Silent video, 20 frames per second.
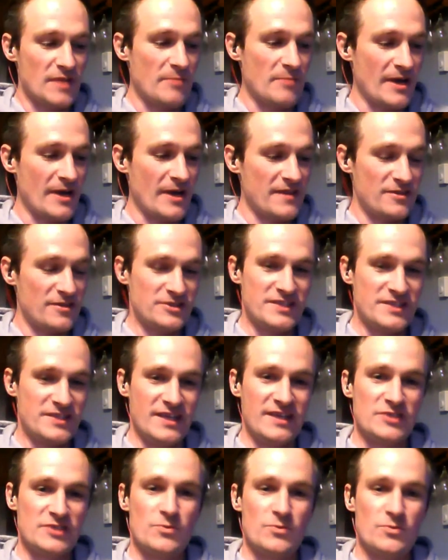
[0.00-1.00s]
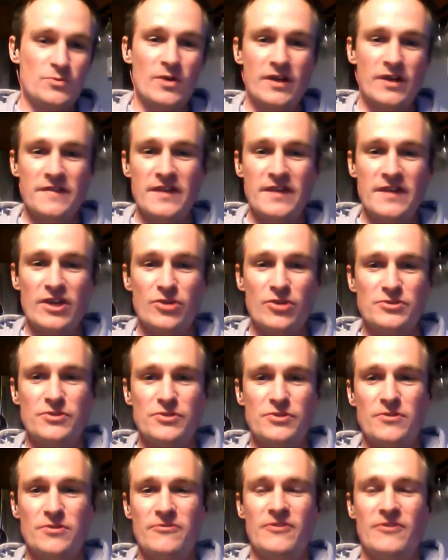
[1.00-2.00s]
buy their tickets, where can they go
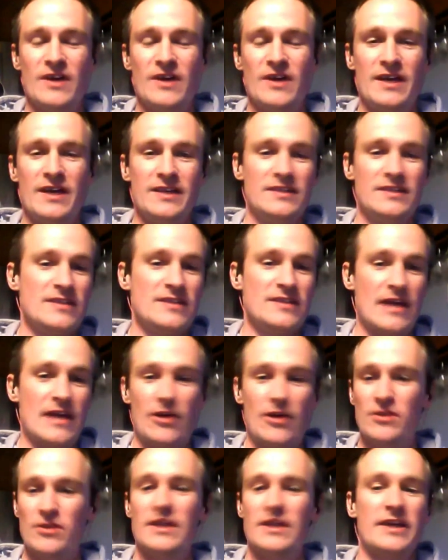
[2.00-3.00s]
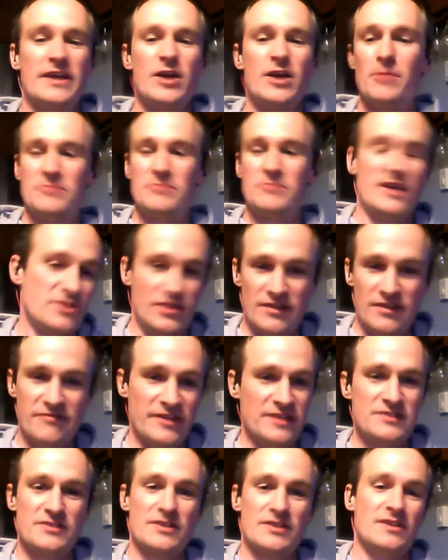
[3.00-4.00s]
to find out like updates on the
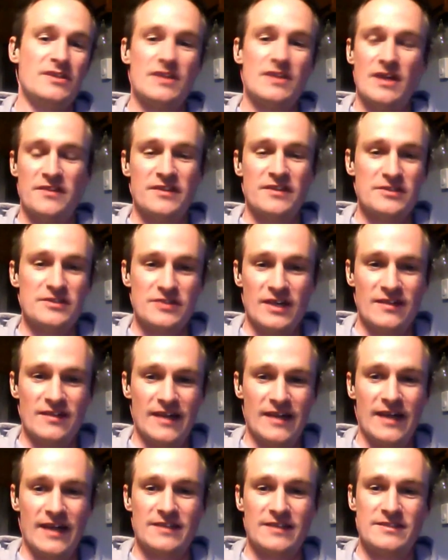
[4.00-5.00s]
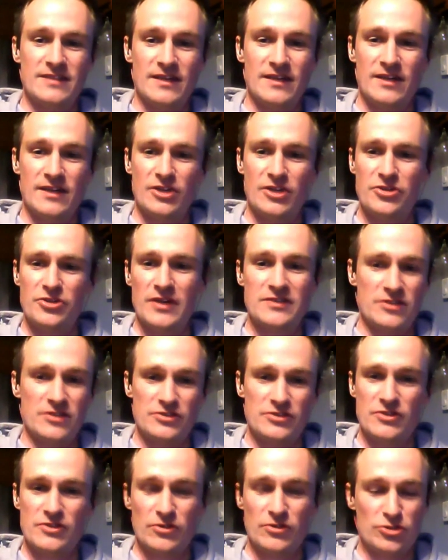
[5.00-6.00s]
events and things like that? Are you guys
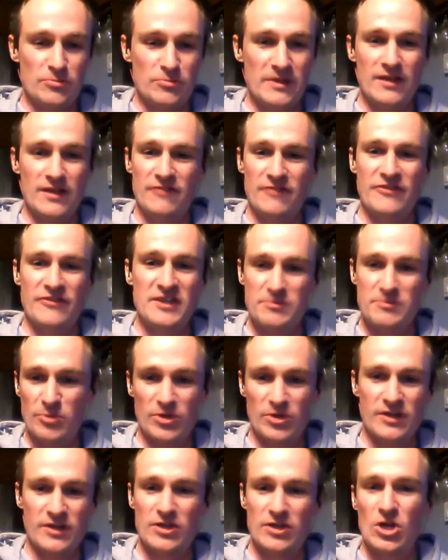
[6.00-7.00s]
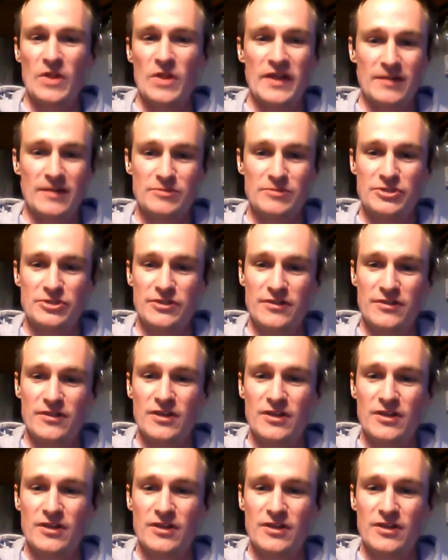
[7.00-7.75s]
on social media, Facebook, and all that? I'm sure.